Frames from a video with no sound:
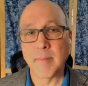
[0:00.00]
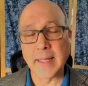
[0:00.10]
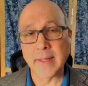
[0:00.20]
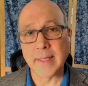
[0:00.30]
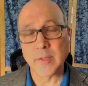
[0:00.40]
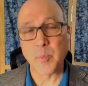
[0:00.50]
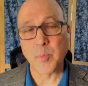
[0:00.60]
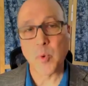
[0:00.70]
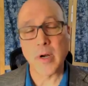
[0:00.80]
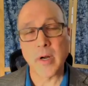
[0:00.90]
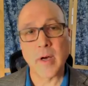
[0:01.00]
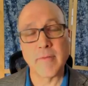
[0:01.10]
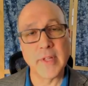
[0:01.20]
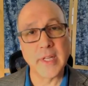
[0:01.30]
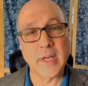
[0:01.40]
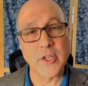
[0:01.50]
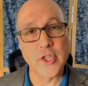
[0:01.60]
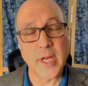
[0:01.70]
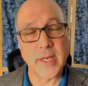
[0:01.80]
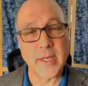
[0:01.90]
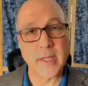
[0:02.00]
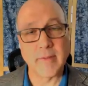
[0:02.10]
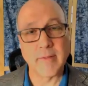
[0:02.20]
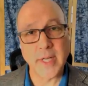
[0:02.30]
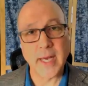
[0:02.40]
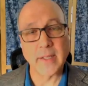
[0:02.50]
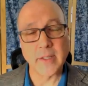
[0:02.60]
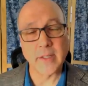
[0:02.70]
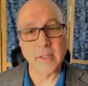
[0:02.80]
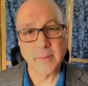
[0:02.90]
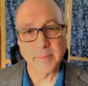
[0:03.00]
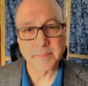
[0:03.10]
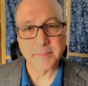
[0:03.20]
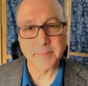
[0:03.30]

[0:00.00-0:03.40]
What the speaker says: make this part of the agenda of a diocese?